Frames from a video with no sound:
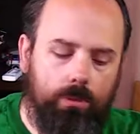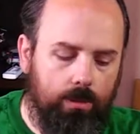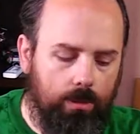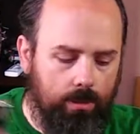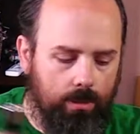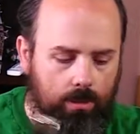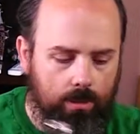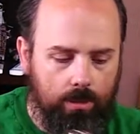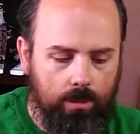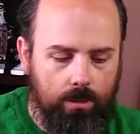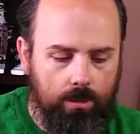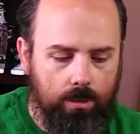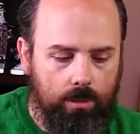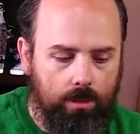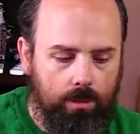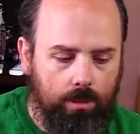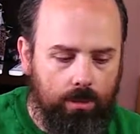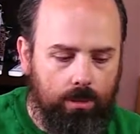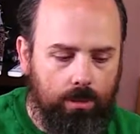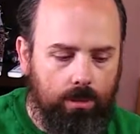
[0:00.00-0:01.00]

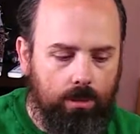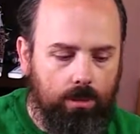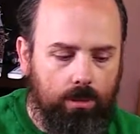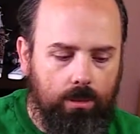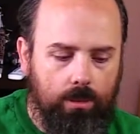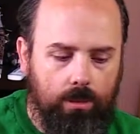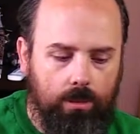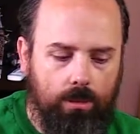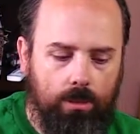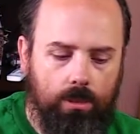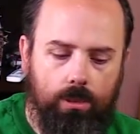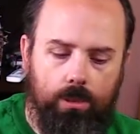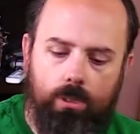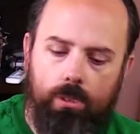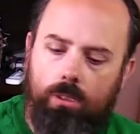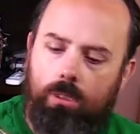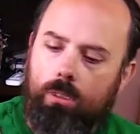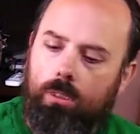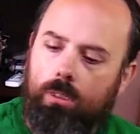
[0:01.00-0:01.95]
Nobody speaks.